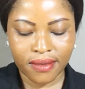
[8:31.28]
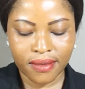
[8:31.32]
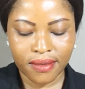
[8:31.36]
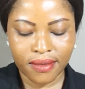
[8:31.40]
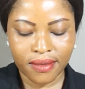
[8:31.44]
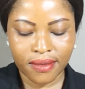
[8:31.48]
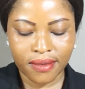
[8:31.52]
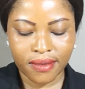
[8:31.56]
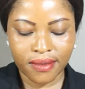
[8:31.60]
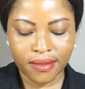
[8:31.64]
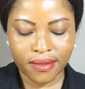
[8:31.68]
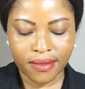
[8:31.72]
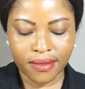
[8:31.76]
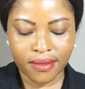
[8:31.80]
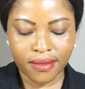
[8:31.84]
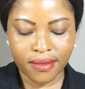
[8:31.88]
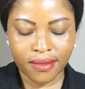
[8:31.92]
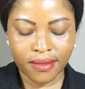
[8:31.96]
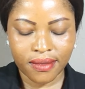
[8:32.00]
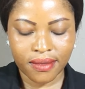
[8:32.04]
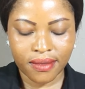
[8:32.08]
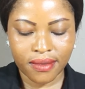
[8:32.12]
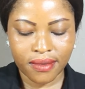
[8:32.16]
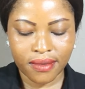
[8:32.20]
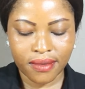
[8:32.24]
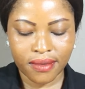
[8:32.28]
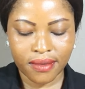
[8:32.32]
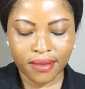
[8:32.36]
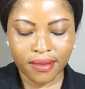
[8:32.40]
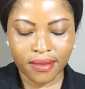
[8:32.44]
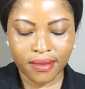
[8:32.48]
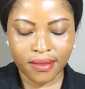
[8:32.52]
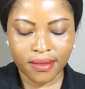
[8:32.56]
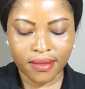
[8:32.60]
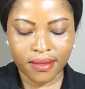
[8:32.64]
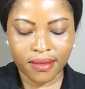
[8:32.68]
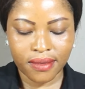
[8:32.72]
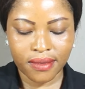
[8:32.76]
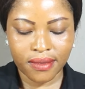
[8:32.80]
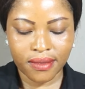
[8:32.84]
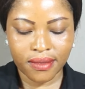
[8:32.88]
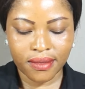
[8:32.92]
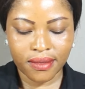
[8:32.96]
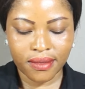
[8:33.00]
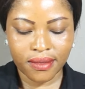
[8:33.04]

[no speech]